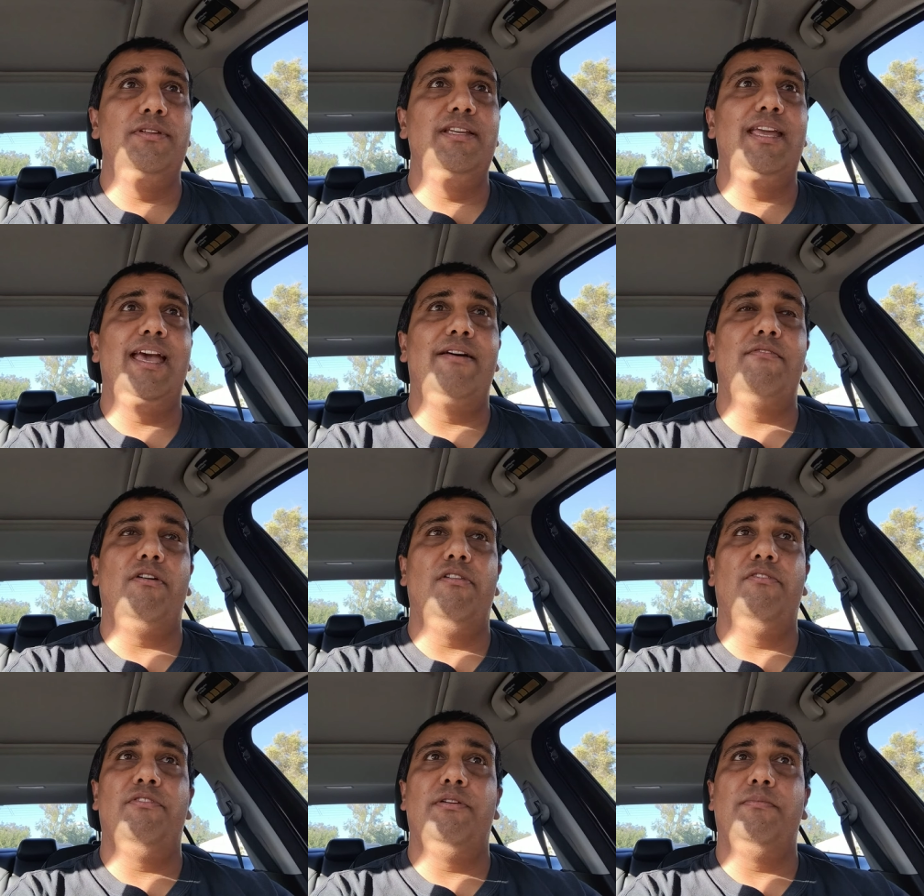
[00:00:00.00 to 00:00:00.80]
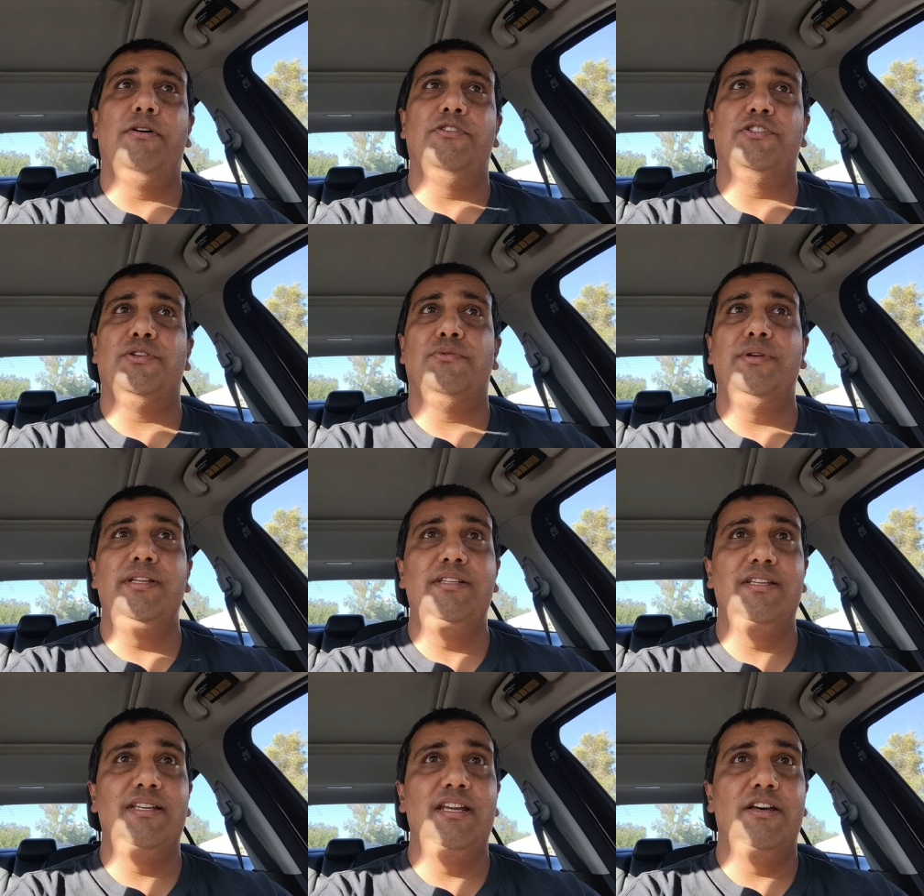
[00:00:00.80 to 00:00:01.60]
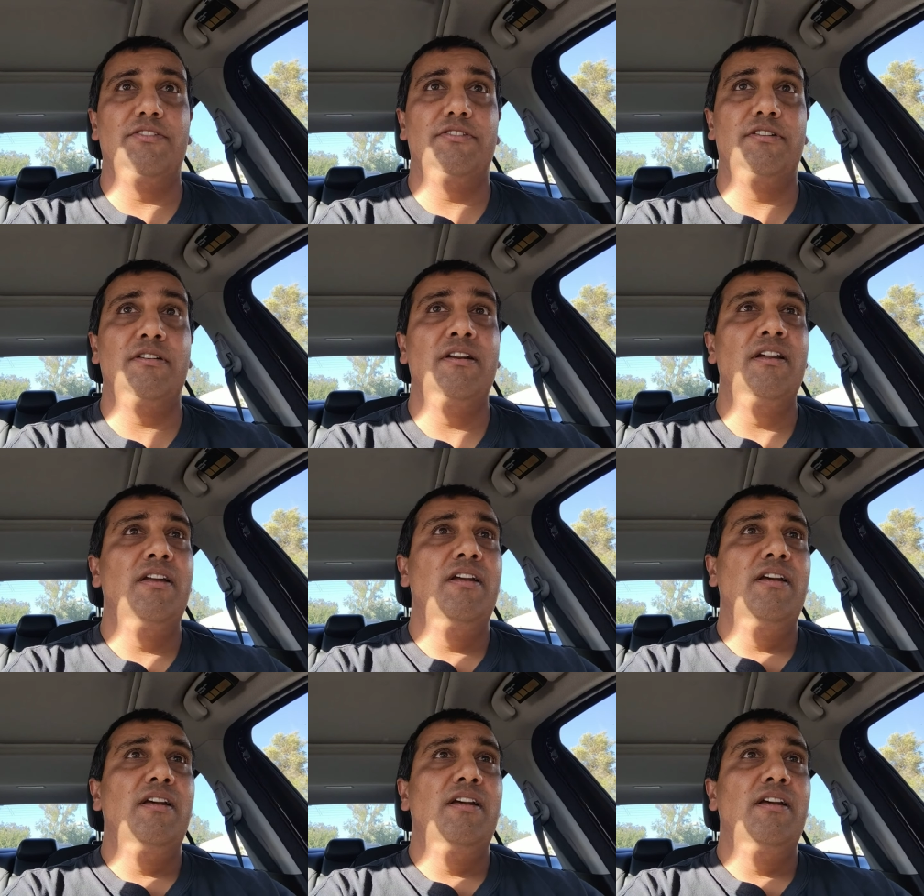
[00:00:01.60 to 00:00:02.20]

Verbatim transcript: Clooney, have all of them on screen together.